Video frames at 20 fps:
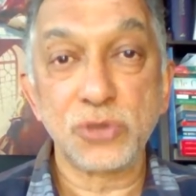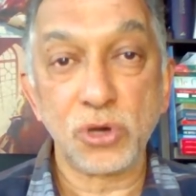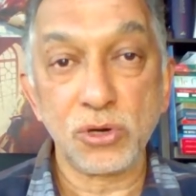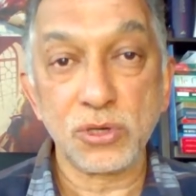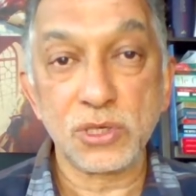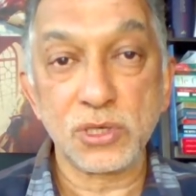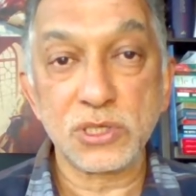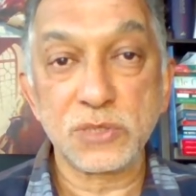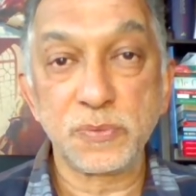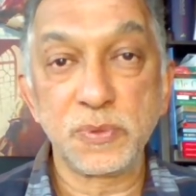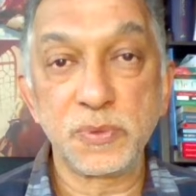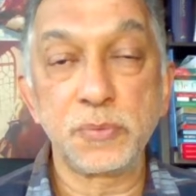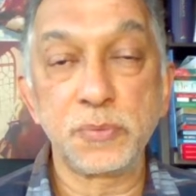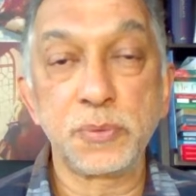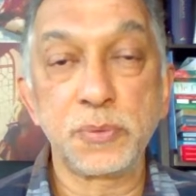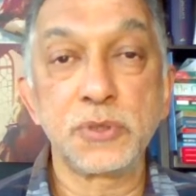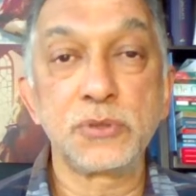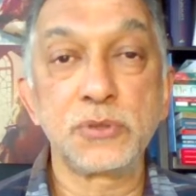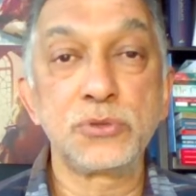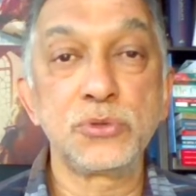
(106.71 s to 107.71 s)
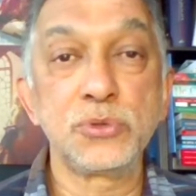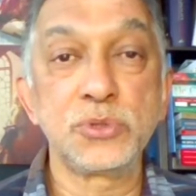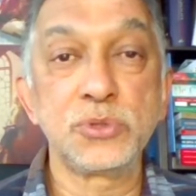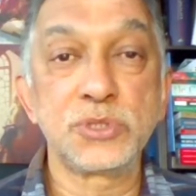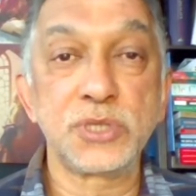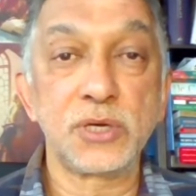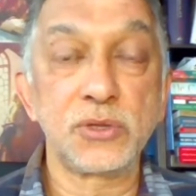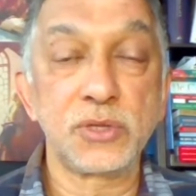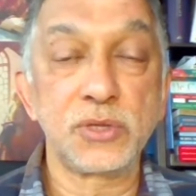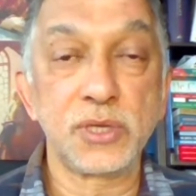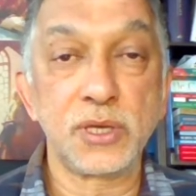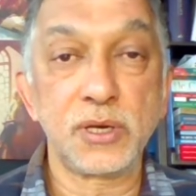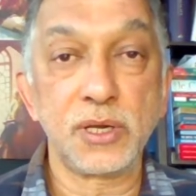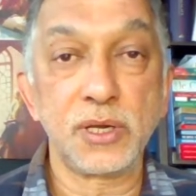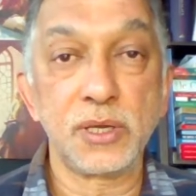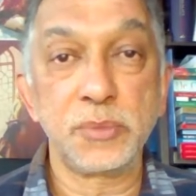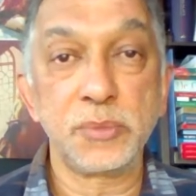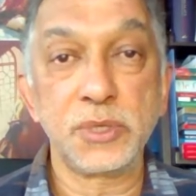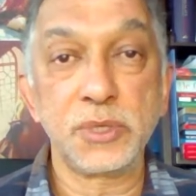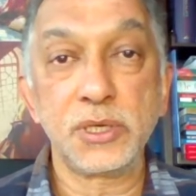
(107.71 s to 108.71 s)
Congress people to Saudi
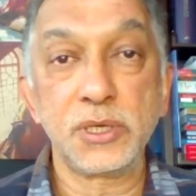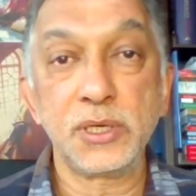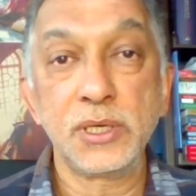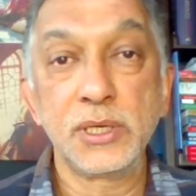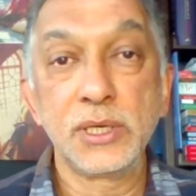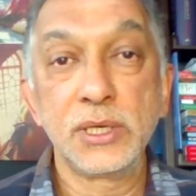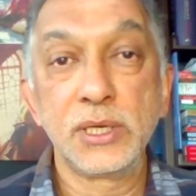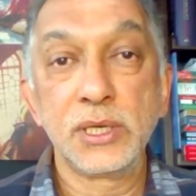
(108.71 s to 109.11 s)
Arabia,